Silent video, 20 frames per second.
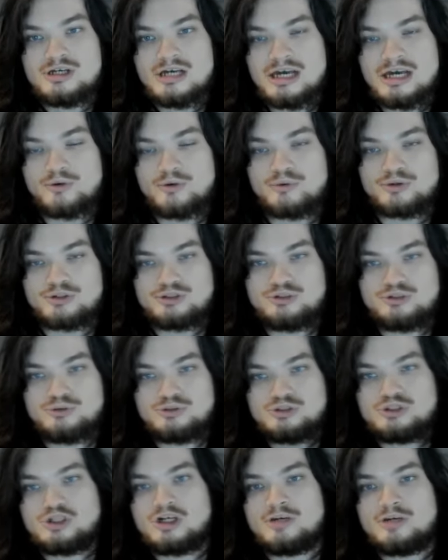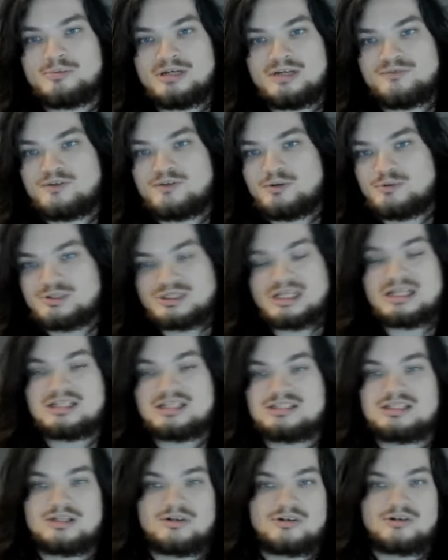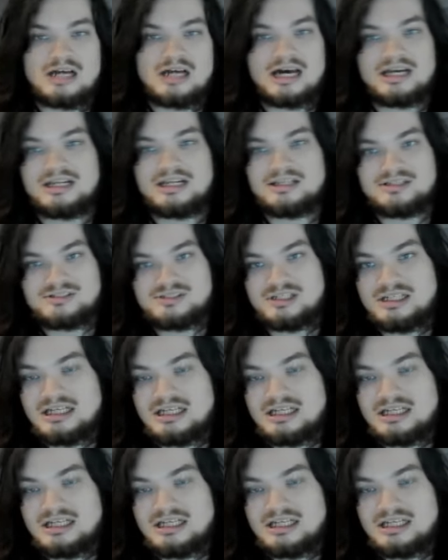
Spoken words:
in order to determine if he was innocent or not innocent.